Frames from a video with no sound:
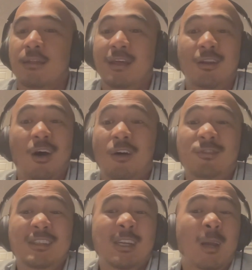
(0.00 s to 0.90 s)
That
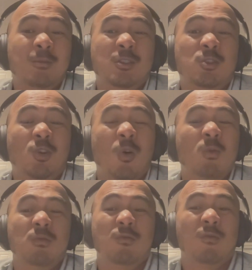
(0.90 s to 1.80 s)
oftentimes
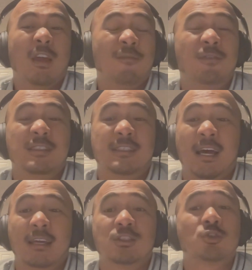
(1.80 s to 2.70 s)
don't
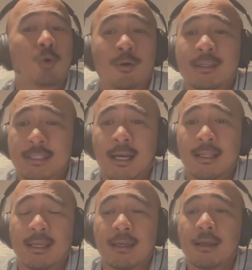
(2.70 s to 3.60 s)
emphasize
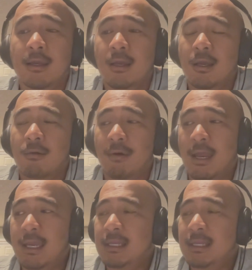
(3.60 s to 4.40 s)
storytelling, right?